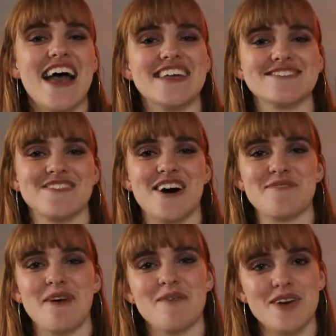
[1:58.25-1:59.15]
And so I'll
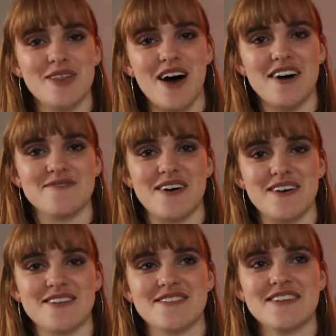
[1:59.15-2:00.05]
have probably a lot of
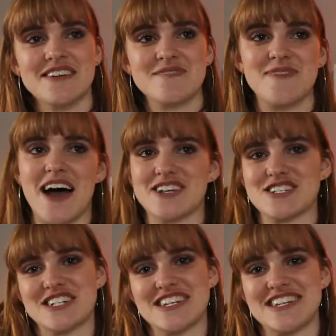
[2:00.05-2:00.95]
like
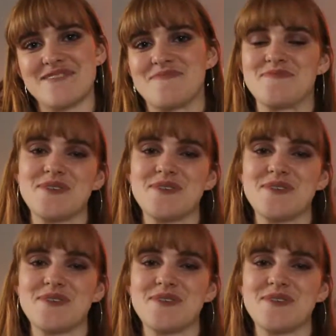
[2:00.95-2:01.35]
fashion and